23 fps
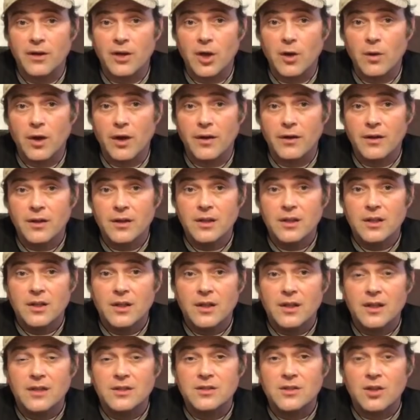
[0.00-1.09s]
to go on,
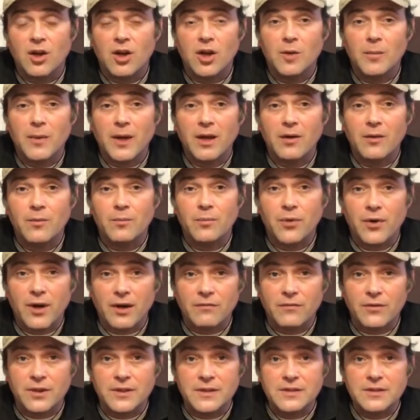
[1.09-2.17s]
is talk about
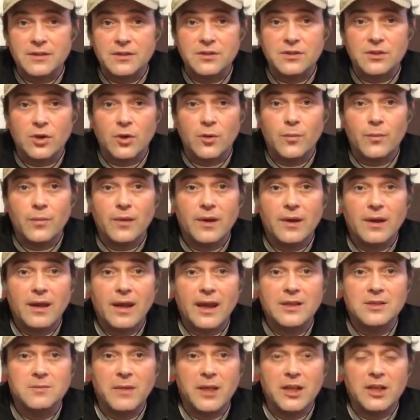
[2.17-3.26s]
preference. So
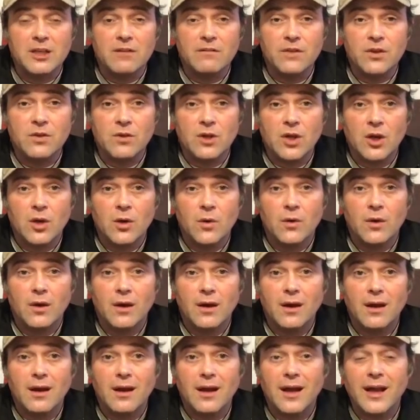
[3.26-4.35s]
as many of you know,
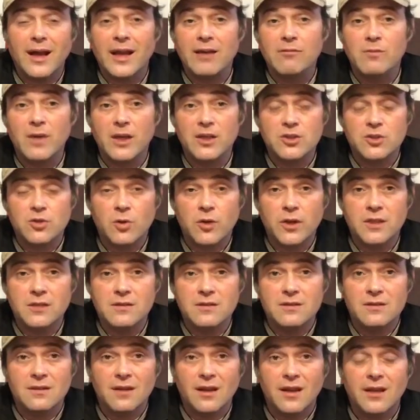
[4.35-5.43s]
I have my
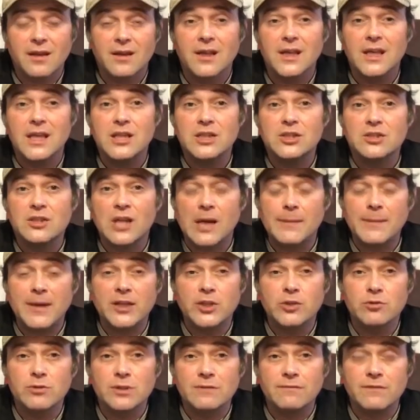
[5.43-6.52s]
choice, and each time I
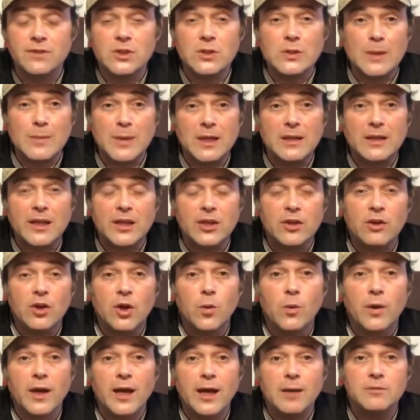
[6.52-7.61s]
do a review, I'm going to let you
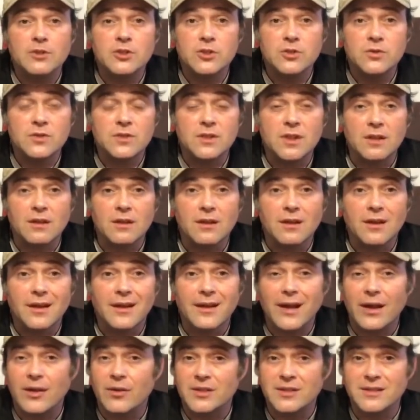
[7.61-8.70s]
know what I'm choosing.
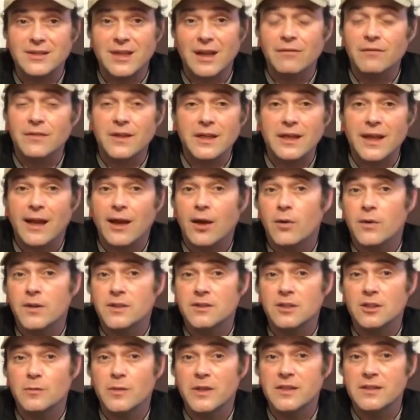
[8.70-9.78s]
And now it's definitely not always
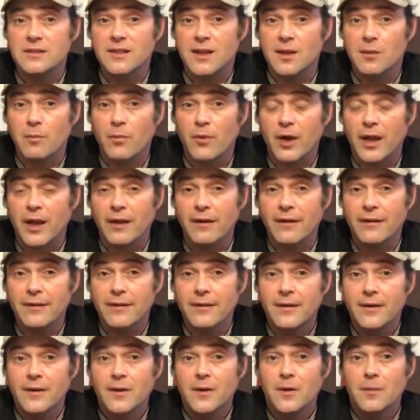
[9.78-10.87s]
going to be the same brand,
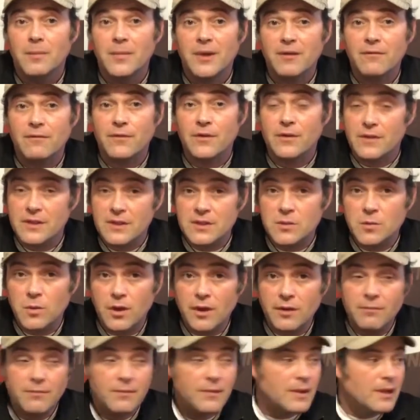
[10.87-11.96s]
but for this
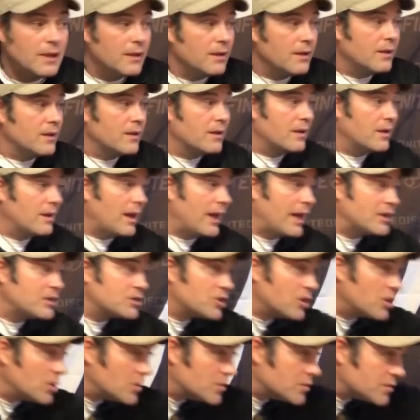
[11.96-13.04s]
one, I
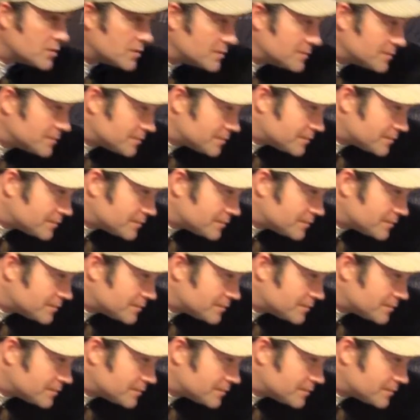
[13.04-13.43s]
chose